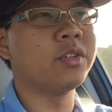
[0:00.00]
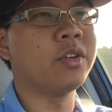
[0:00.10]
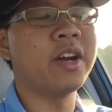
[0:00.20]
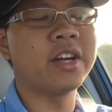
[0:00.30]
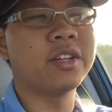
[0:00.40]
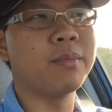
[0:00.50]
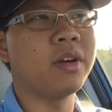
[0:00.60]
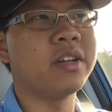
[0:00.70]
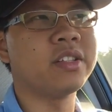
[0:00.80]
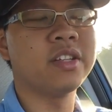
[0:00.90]
They're actually
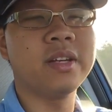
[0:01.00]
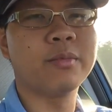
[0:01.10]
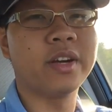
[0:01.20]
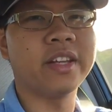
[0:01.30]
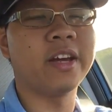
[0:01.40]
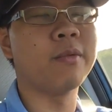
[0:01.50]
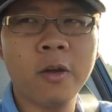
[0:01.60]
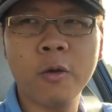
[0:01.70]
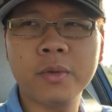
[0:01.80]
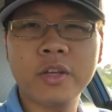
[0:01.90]
probably asleep right now.
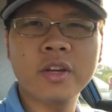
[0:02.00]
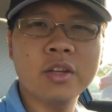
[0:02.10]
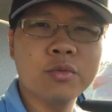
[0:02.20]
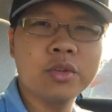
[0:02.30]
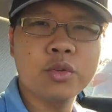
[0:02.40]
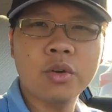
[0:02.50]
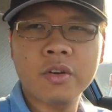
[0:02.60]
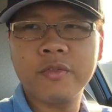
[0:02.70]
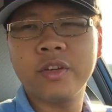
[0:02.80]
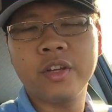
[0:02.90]
Hope that you guys will enjoy
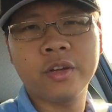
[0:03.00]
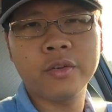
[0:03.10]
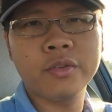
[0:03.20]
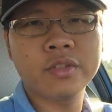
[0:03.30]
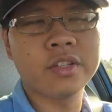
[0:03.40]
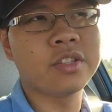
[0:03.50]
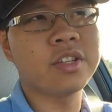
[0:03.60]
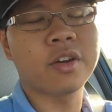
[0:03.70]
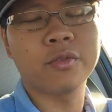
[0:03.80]
our videos and stick